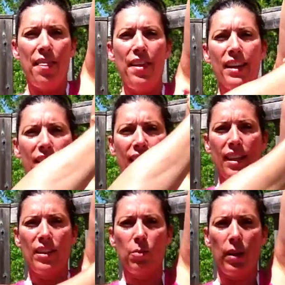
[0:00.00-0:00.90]
this
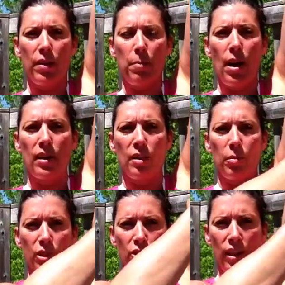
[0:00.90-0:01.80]
is where the
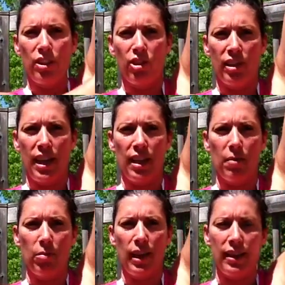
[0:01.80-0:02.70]
possible stretch is taking
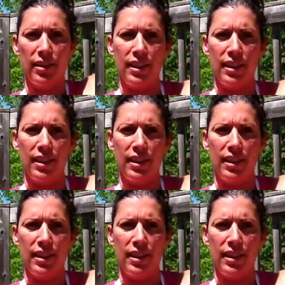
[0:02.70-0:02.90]
place.